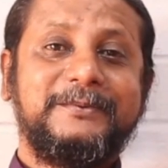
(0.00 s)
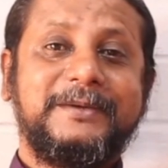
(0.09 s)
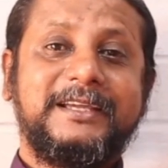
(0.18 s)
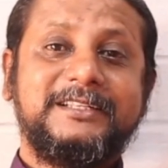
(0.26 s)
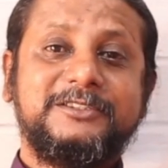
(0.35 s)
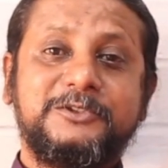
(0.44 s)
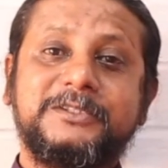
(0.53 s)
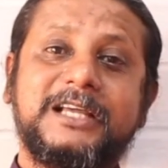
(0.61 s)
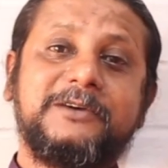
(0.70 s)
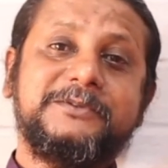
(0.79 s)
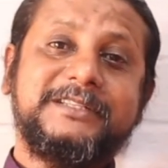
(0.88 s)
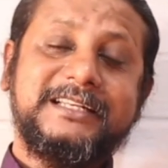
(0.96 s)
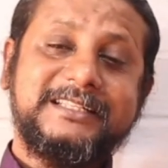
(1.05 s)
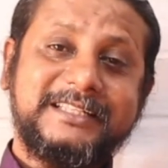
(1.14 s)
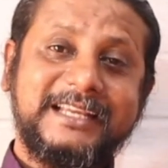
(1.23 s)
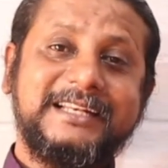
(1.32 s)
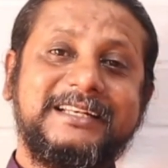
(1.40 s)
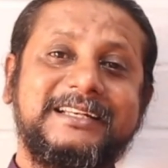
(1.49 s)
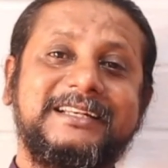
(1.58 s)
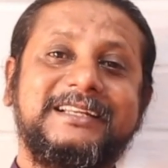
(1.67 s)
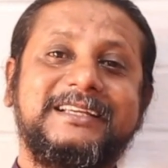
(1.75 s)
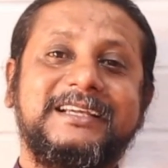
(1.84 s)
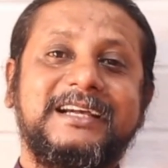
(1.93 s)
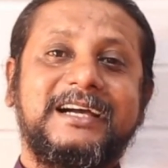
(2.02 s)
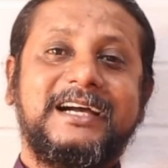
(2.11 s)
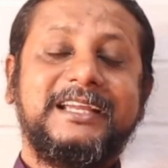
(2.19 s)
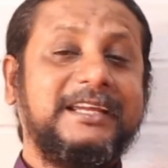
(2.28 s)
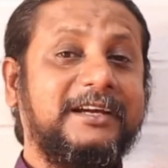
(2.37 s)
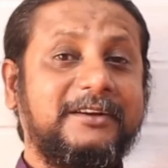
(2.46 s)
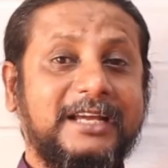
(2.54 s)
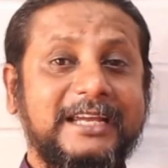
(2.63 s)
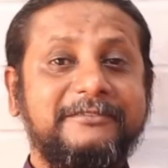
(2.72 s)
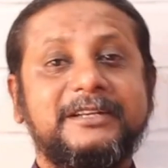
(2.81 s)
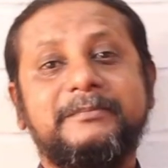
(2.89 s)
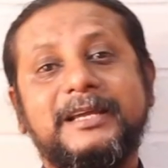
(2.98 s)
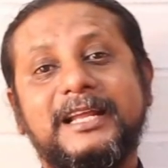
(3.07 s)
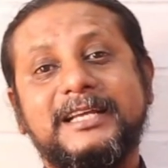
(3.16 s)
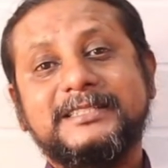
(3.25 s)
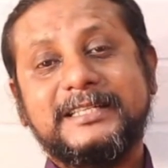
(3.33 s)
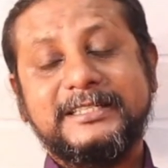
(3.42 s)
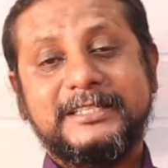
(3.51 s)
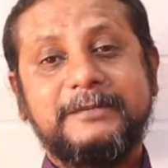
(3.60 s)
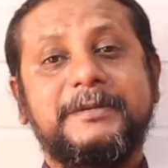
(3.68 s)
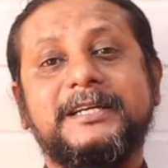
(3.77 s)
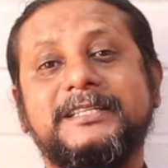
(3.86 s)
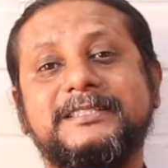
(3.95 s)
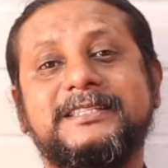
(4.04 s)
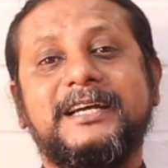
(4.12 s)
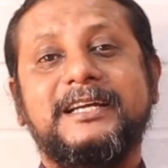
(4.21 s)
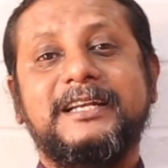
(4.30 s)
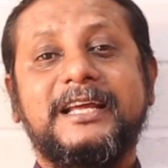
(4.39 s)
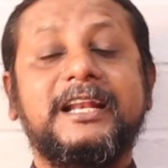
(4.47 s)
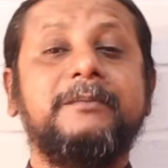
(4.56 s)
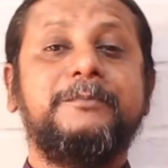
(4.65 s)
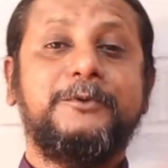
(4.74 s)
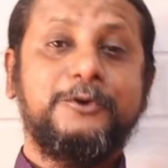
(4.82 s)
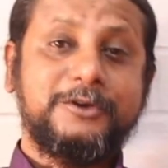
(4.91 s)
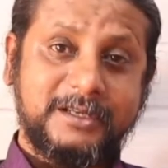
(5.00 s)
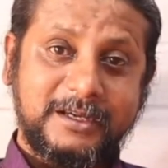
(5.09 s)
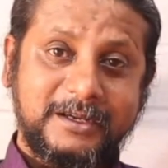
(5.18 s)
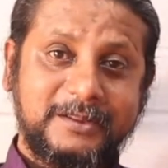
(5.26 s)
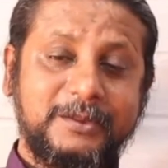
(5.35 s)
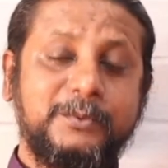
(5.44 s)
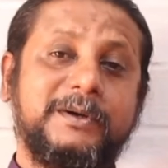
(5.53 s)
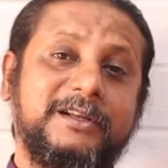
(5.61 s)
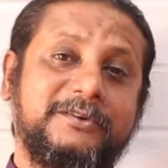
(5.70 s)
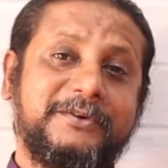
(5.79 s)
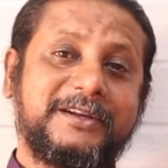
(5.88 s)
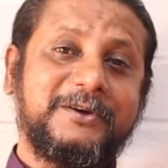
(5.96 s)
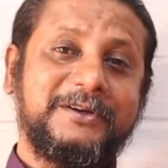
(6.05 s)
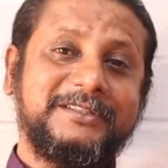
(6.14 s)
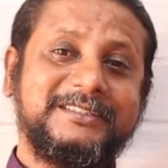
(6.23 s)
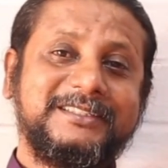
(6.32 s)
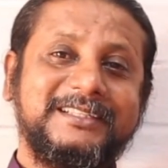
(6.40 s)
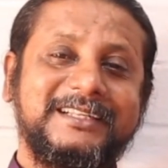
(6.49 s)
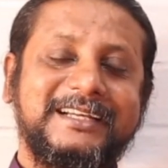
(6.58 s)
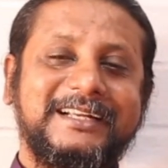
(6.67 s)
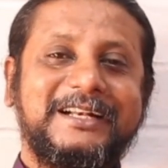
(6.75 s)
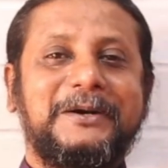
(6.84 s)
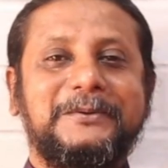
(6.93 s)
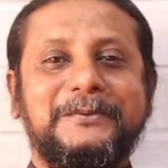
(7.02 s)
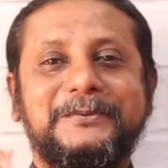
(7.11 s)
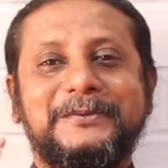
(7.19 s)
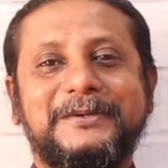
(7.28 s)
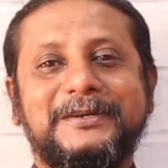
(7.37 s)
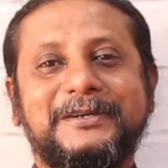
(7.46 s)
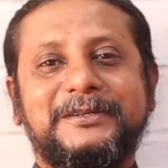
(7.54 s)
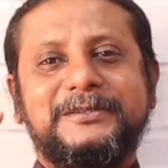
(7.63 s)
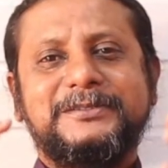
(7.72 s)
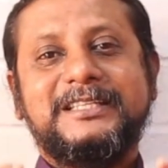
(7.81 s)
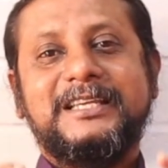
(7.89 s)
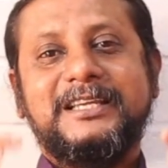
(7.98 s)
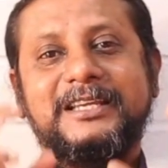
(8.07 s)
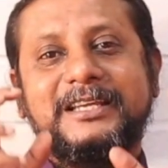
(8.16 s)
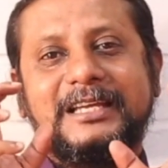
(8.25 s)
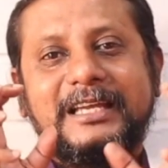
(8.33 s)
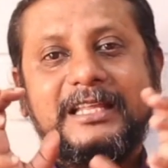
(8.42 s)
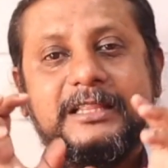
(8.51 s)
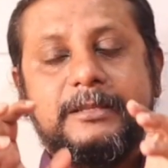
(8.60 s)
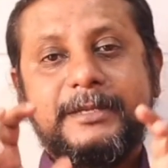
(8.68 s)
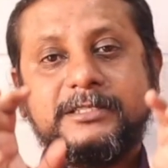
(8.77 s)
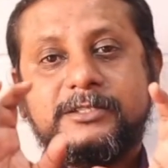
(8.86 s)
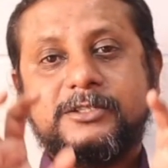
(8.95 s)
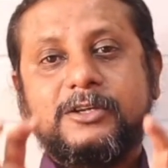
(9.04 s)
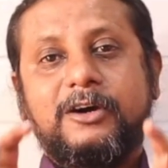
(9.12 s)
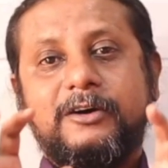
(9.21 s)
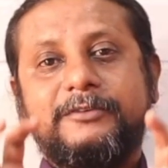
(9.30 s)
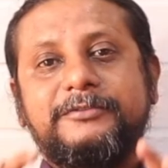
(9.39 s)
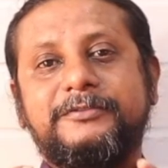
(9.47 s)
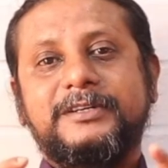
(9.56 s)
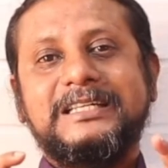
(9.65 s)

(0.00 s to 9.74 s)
where in 2010, I arrived in my last country, Pakistan, and I broke the world record. Now, you see, in the midst of